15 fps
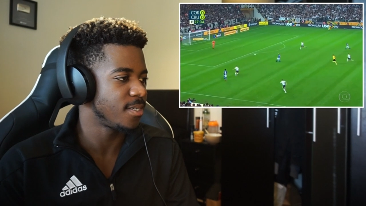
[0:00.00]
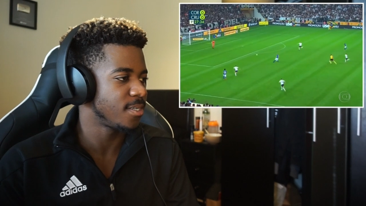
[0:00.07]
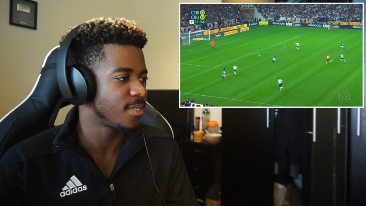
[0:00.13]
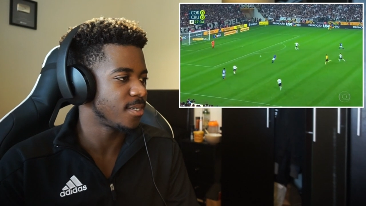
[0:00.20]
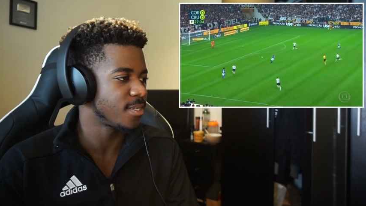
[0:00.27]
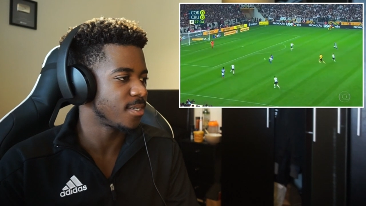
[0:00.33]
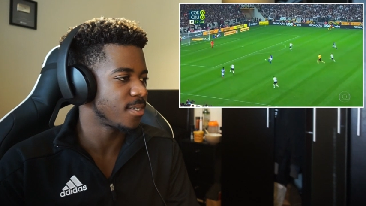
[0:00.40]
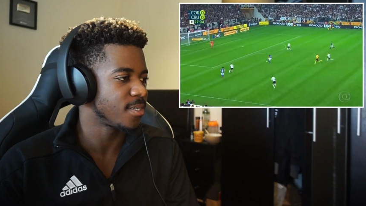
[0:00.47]

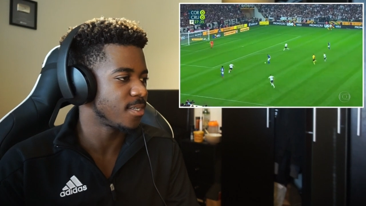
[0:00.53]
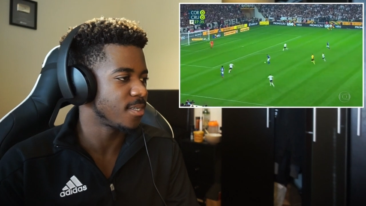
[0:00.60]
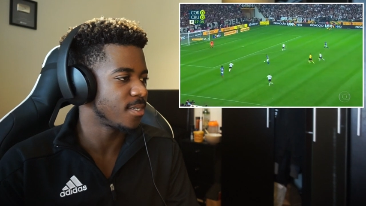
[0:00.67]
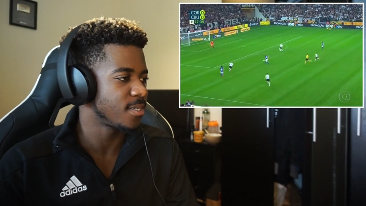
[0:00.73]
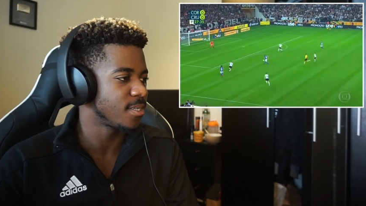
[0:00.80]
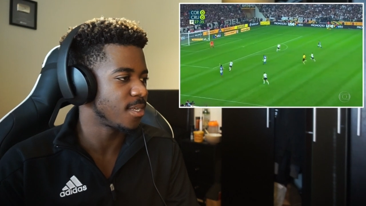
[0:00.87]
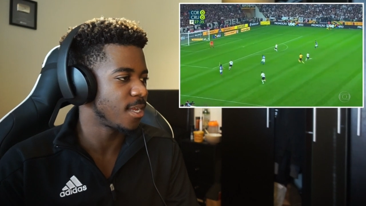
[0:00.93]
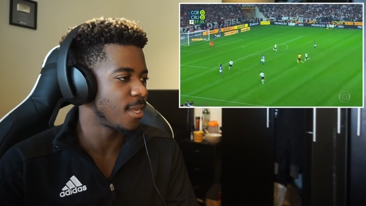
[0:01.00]

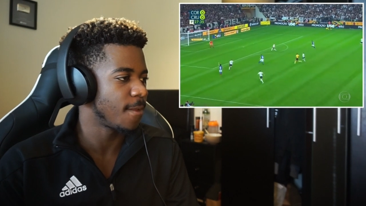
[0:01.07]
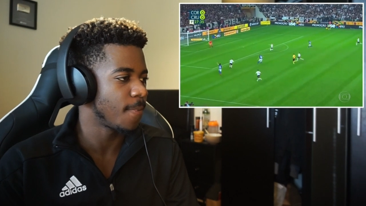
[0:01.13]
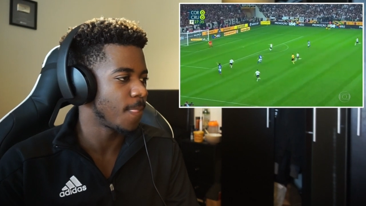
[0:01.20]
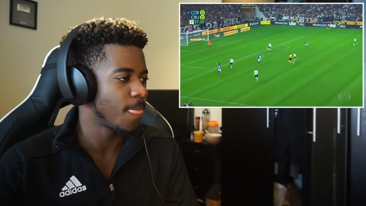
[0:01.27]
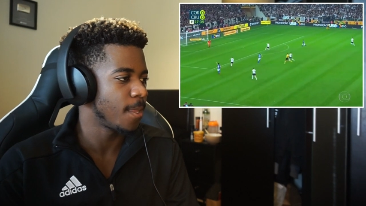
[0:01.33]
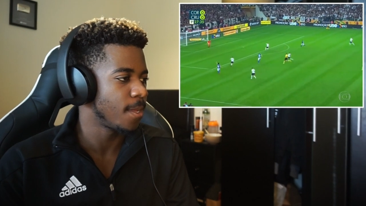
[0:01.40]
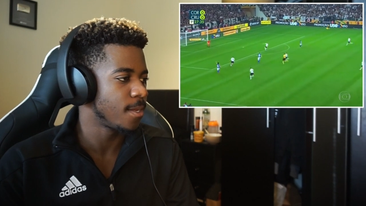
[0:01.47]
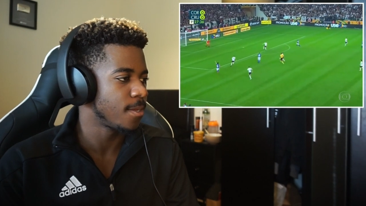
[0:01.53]

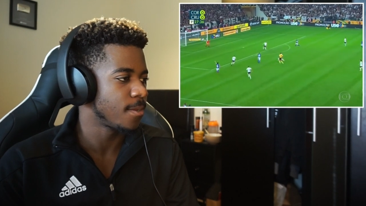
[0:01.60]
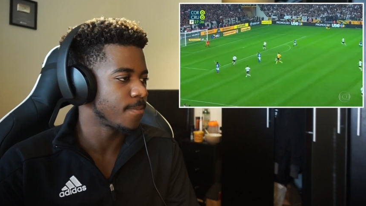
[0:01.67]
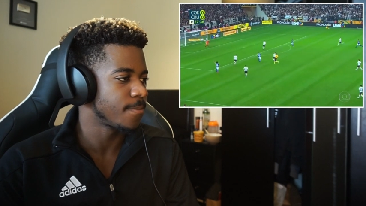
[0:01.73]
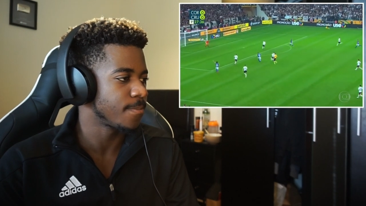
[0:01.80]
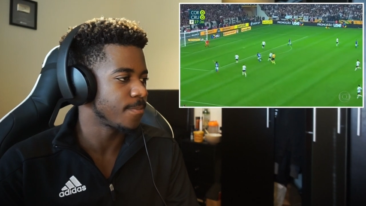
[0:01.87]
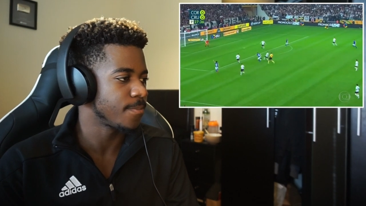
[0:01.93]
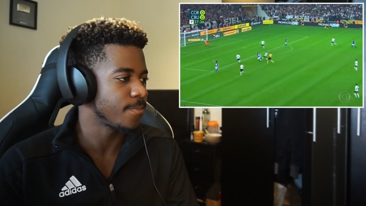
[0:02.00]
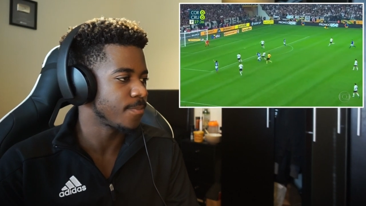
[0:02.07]

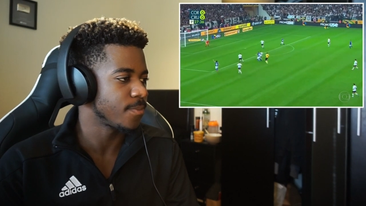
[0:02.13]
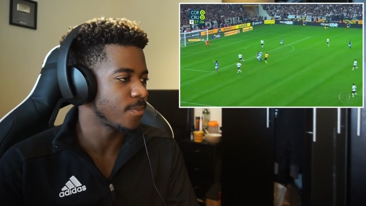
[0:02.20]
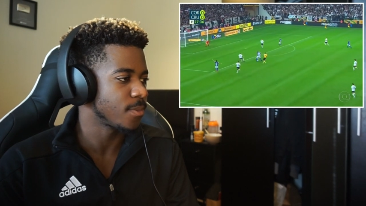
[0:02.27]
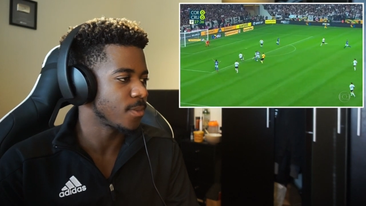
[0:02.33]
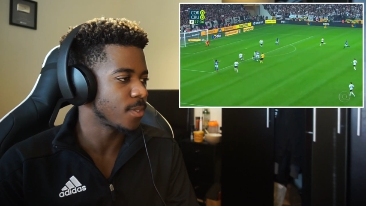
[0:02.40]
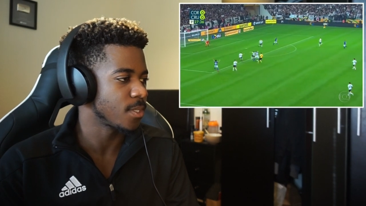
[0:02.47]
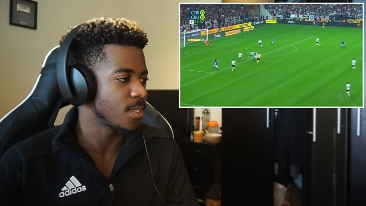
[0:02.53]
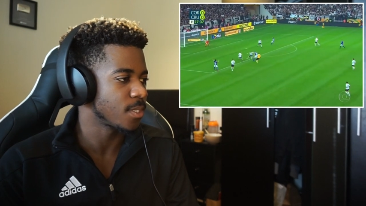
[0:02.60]

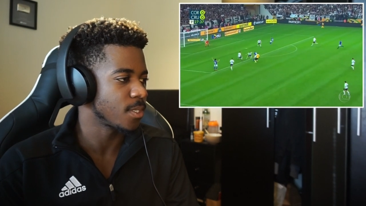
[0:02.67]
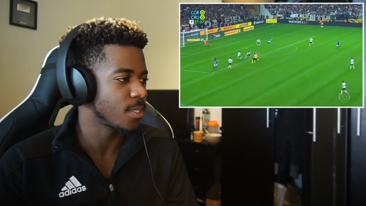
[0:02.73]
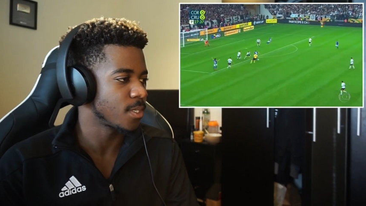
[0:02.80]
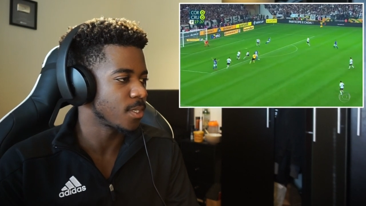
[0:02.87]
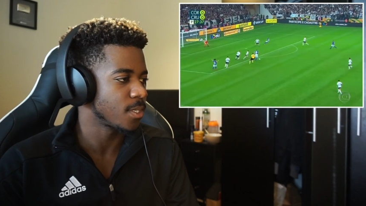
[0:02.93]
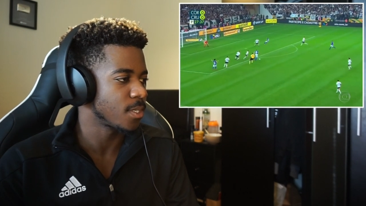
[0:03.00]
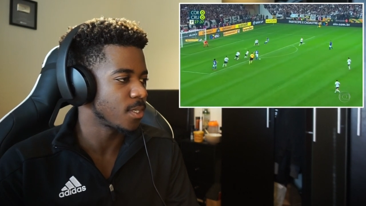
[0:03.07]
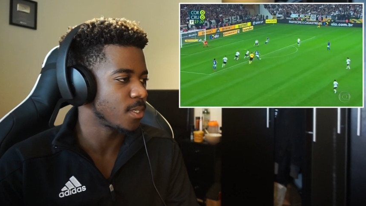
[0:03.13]

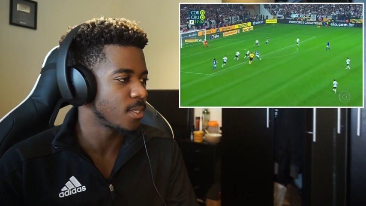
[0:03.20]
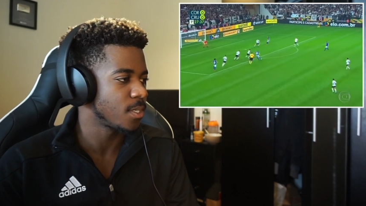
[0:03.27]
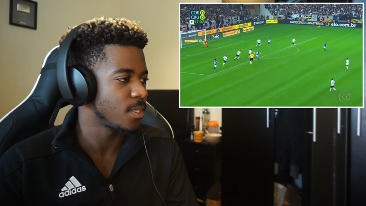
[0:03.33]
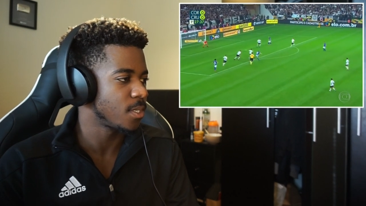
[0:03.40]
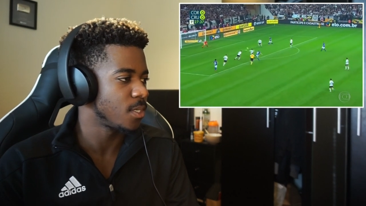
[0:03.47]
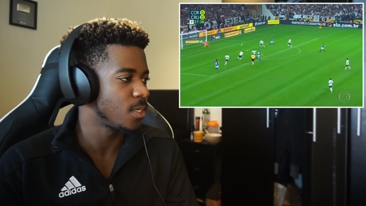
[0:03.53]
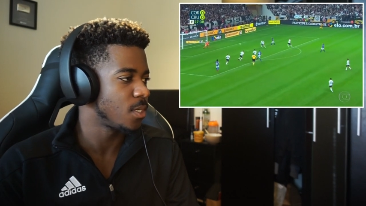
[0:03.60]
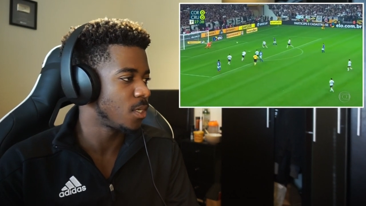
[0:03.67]

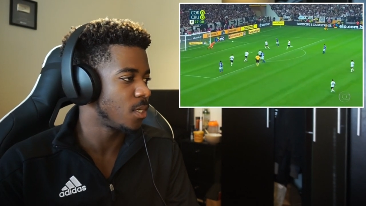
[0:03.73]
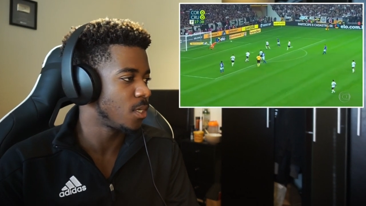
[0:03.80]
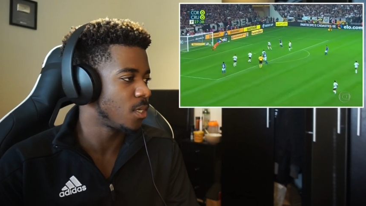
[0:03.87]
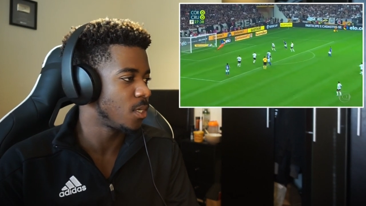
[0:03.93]
[no speech]